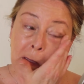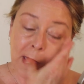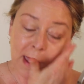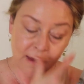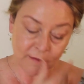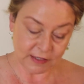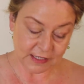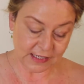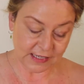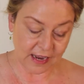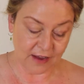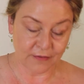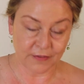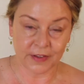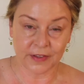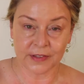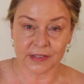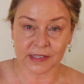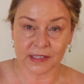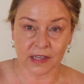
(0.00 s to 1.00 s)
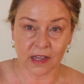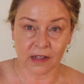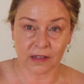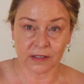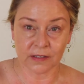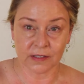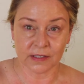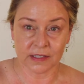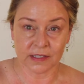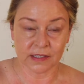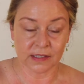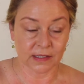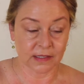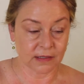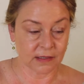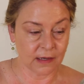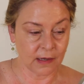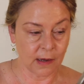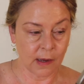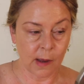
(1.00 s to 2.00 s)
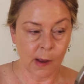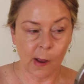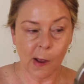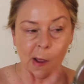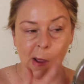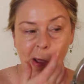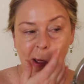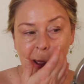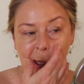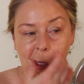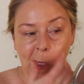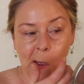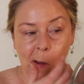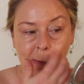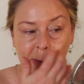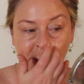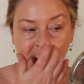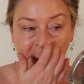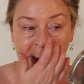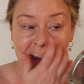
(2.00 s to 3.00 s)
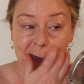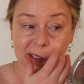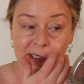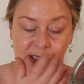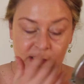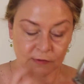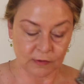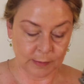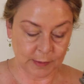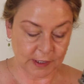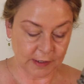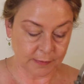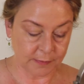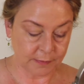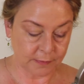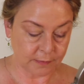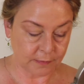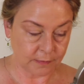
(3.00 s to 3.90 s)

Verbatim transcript: I have to say I feel this color is pretty nice for me.